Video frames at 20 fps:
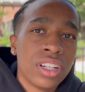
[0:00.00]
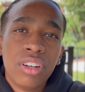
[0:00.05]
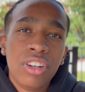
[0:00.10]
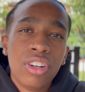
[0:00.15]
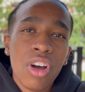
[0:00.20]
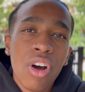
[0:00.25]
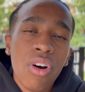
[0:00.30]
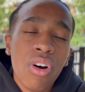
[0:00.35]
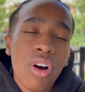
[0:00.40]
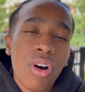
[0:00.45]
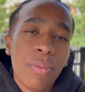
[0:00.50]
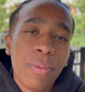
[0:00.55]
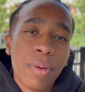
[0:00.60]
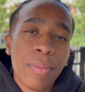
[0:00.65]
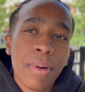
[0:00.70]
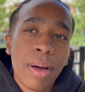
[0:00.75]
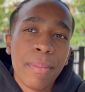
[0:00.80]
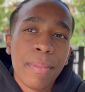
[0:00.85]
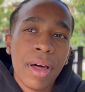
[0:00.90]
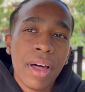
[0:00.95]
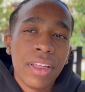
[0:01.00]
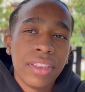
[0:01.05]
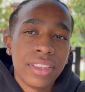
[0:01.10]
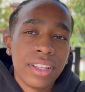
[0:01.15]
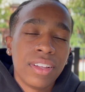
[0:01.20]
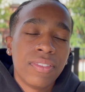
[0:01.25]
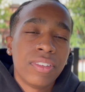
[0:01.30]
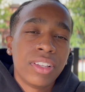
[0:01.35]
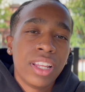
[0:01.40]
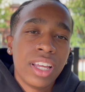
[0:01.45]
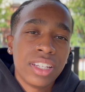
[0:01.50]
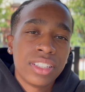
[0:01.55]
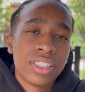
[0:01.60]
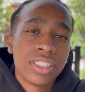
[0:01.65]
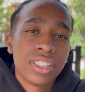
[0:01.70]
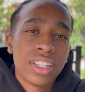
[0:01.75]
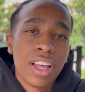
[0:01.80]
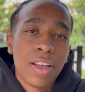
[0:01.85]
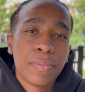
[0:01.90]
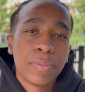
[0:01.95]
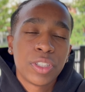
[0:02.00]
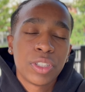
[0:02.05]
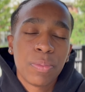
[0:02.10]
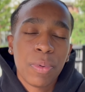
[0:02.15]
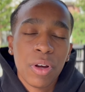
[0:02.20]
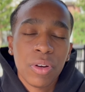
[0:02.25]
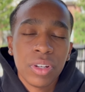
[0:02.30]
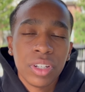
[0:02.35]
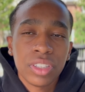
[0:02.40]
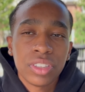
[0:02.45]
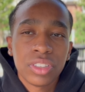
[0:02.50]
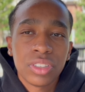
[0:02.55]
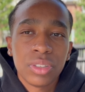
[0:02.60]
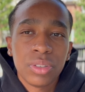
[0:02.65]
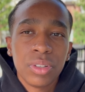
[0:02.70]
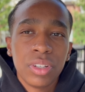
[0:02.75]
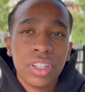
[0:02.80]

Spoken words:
don't open my mouth unless I'm spoken to.